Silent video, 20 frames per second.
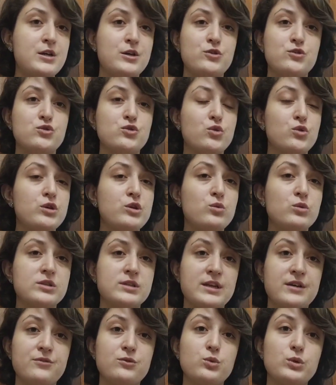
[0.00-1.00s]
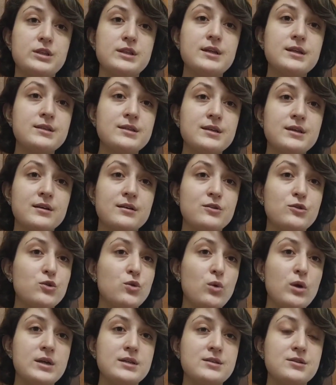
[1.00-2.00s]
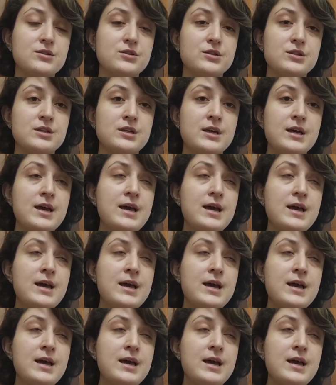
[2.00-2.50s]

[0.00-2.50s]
So he was left with nothing, no answers.